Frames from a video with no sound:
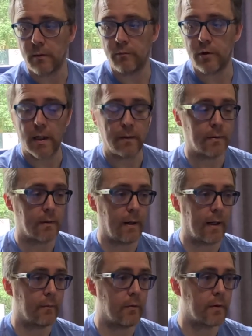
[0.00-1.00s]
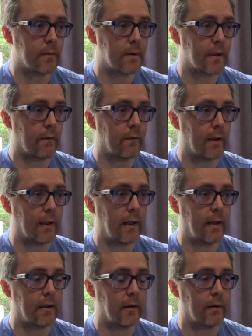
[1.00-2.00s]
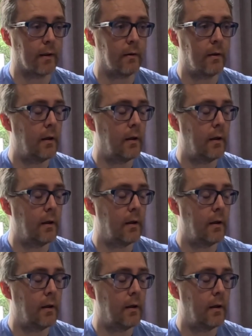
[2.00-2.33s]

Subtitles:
sheep, some animals, some stuff like that, I don't know.